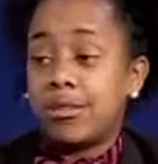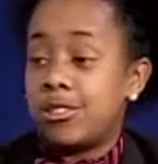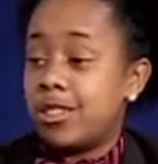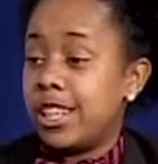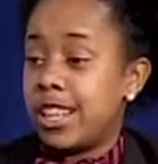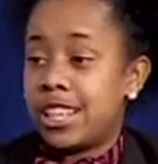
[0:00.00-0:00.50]

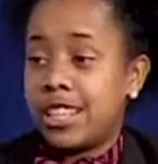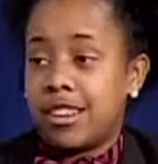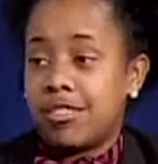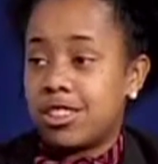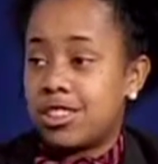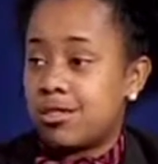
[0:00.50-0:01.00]
We had a
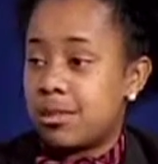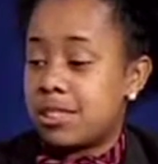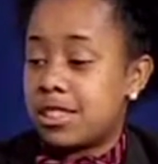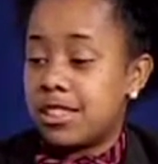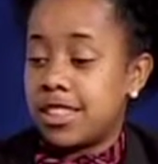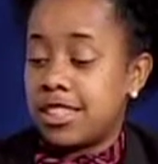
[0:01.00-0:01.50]
diverse
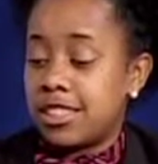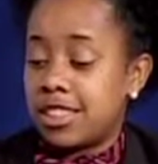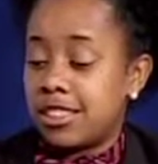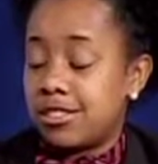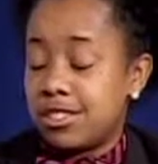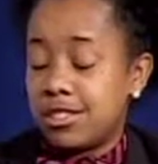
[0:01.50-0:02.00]
representation,
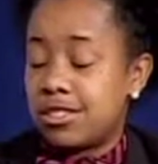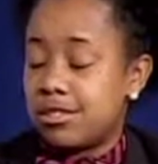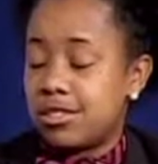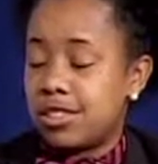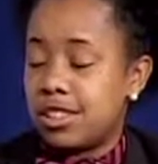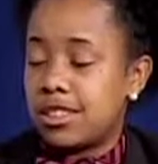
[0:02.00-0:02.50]
and it was
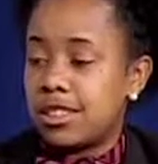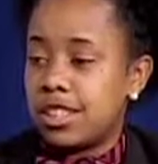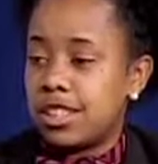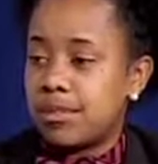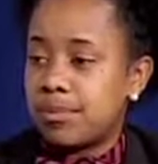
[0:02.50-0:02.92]
really exciting.